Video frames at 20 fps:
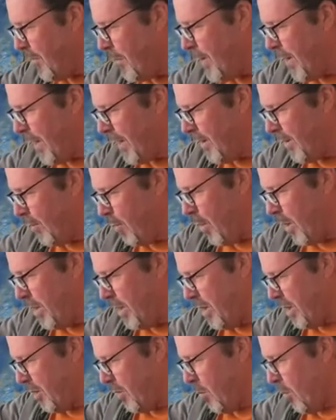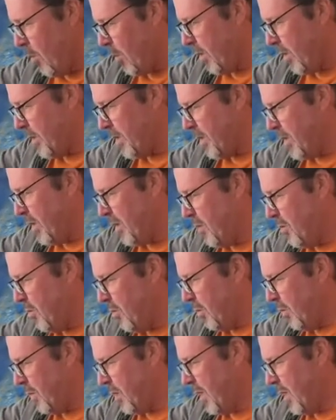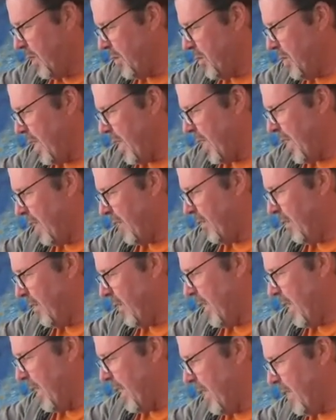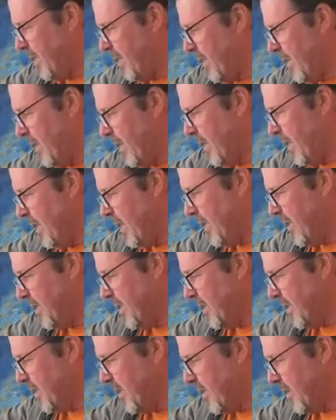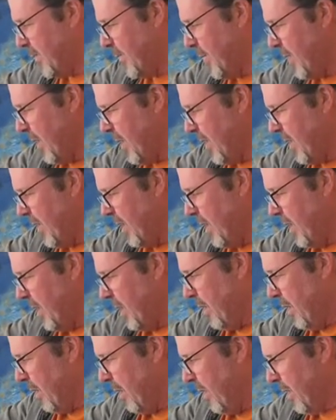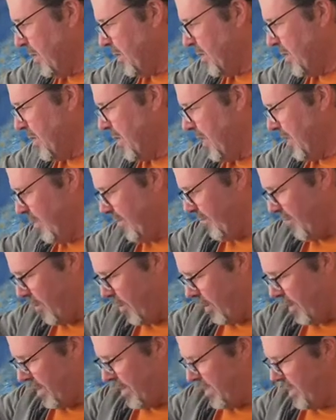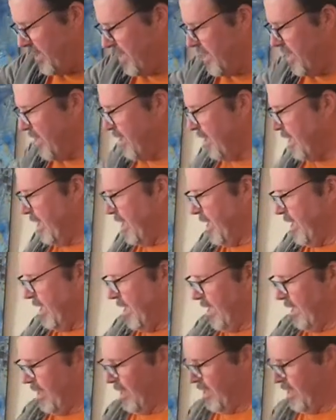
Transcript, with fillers: maker, one year warranty, cool touch handle, anti leak system, non stick for easy cleaning.